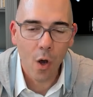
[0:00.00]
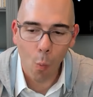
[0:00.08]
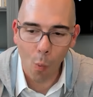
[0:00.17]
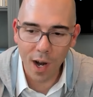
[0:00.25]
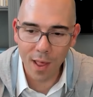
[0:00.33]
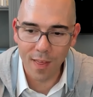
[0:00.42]

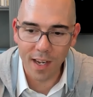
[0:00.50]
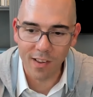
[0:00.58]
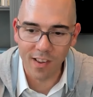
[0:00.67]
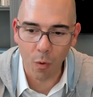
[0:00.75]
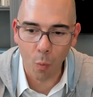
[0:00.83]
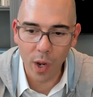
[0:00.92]
one of the things
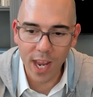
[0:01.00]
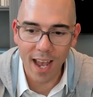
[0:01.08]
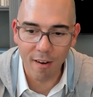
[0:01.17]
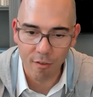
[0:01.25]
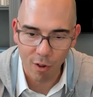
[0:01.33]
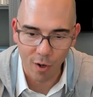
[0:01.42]
that we
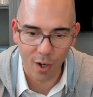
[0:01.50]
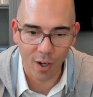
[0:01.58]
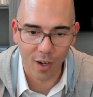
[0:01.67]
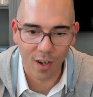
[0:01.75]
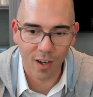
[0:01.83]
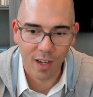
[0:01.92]
have
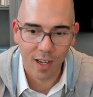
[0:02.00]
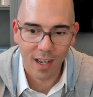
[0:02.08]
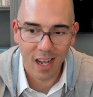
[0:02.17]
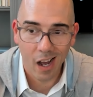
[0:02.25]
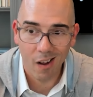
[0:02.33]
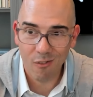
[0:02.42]
learned,
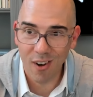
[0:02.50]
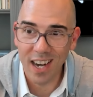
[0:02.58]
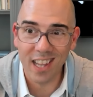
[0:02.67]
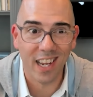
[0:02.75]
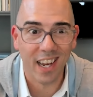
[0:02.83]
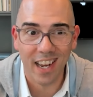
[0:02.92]

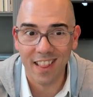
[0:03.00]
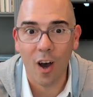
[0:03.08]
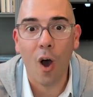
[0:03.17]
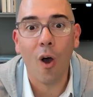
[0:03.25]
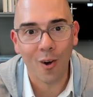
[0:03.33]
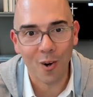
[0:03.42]
frankly, the
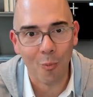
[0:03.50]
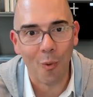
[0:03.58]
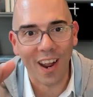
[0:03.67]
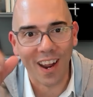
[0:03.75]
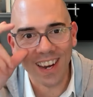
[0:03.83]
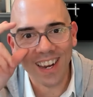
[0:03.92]
hard
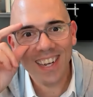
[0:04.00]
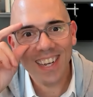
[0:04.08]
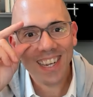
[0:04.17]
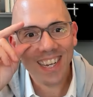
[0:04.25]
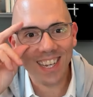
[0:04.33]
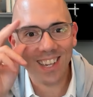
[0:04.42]
way,
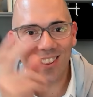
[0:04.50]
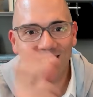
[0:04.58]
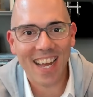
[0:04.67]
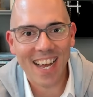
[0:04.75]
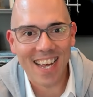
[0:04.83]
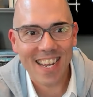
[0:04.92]
is
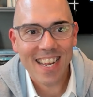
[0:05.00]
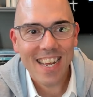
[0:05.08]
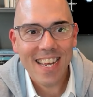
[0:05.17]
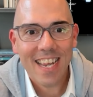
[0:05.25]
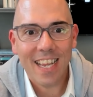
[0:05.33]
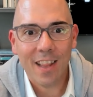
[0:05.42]
that
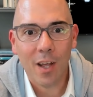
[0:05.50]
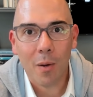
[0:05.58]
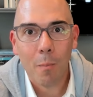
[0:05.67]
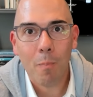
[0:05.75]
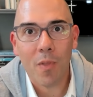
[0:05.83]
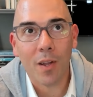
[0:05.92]

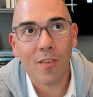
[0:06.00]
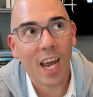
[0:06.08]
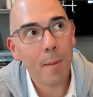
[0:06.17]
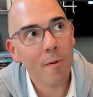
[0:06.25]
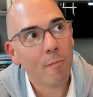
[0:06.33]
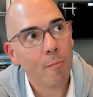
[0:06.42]
the
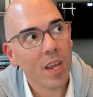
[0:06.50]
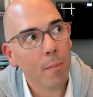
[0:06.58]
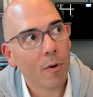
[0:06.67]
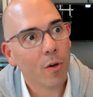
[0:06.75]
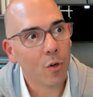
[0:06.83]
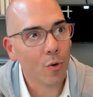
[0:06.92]
type of
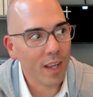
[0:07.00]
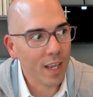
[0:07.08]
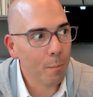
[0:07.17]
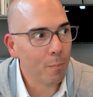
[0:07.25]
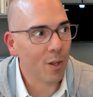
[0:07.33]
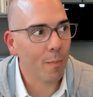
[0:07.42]
people who
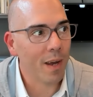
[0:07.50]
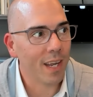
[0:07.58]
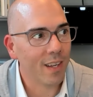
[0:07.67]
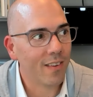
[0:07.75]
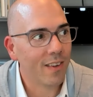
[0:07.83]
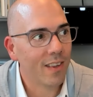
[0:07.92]

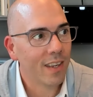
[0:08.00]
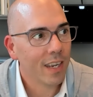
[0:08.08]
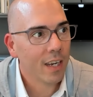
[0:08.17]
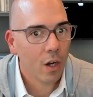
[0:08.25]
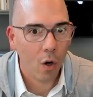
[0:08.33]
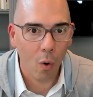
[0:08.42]
implement,
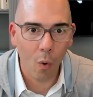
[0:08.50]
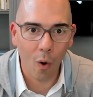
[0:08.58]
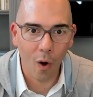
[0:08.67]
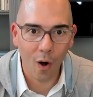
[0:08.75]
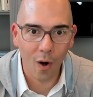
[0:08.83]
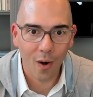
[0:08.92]

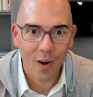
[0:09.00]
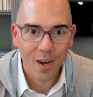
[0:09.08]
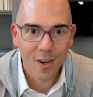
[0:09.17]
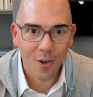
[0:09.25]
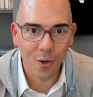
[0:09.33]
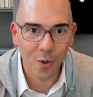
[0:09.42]
or
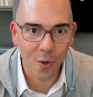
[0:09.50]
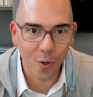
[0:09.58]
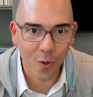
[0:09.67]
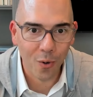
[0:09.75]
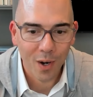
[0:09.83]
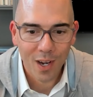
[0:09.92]

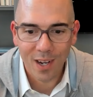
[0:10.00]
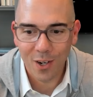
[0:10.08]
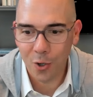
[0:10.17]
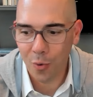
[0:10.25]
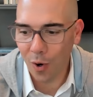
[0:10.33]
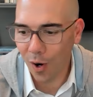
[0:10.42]
who
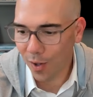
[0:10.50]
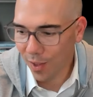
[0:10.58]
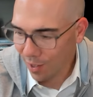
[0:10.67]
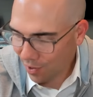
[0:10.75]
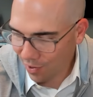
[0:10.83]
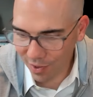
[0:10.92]
are
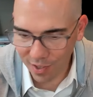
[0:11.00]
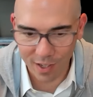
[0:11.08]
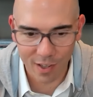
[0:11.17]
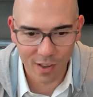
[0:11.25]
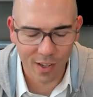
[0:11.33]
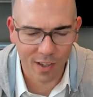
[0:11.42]
this,
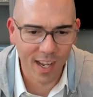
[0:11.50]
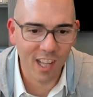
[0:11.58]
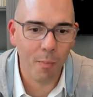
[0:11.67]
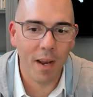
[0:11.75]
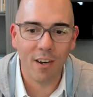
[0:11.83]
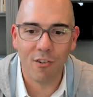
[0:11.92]
because success
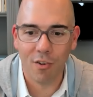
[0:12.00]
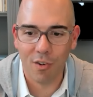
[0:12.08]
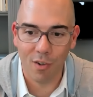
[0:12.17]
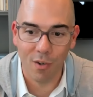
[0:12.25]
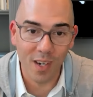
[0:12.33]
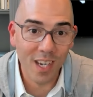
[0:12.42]
managers
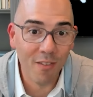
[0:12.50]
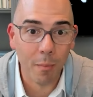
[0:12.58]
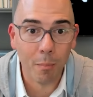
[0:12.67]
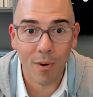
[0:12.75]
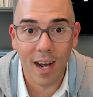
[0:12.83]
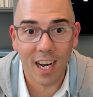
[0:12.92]
or even
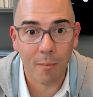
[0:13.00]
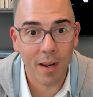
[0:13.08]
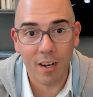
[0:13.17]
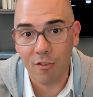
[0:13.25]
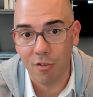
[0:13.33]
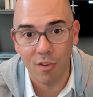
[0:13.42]
product
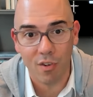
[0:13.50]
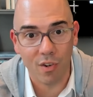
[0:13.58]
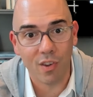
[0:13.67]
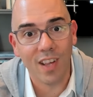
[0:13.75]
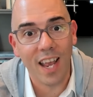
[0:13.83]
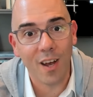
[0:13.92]
managers or
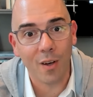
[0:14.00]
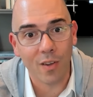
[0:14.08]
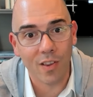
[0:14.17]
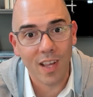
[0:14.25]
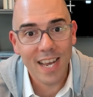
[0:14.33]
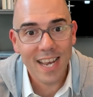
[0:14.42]

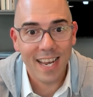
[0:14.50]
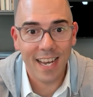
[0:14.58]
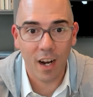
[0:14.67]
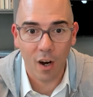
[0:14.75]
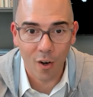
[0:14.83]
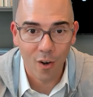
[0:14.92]
sales in
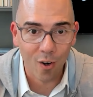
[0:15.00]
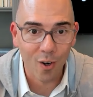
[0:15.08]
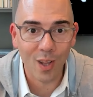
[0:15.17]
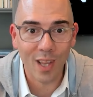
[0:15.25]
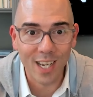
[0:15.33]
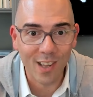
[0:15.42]
an
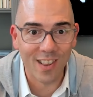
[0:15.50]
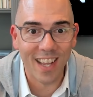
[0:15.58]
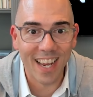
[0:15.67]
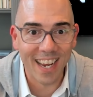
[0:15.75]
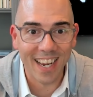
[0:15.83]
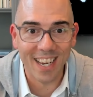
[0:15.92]
early
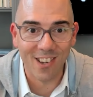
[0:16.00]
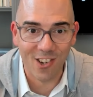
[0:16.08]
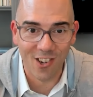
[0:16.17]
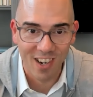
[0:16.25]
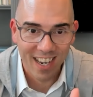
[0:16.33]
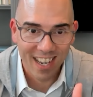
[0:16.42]
stage